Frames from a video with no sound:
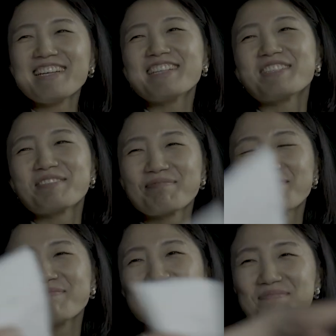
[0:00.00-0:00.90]
sauna,
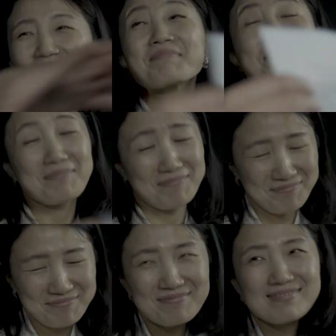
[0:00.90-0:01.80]
everyone is on the same
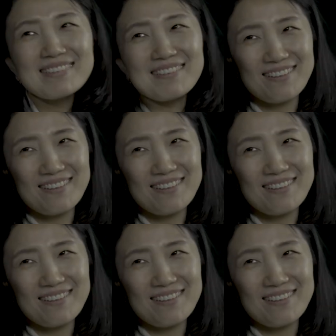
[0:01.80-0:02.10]
level, right?